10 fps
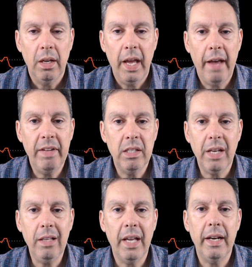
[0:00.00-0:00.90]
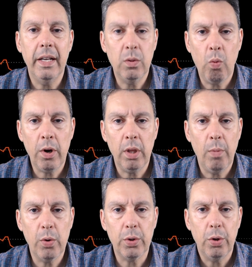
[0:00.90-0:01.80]
Having said that, it's one of the
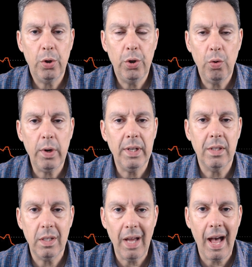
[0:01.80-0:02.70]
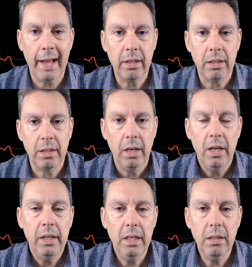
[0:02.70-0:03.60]
most shorted stocks
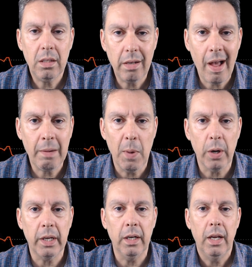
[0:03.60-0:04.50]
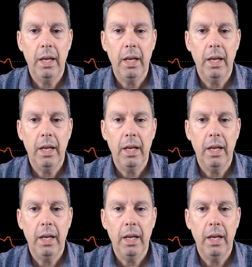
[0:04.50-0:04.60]
in the stock market,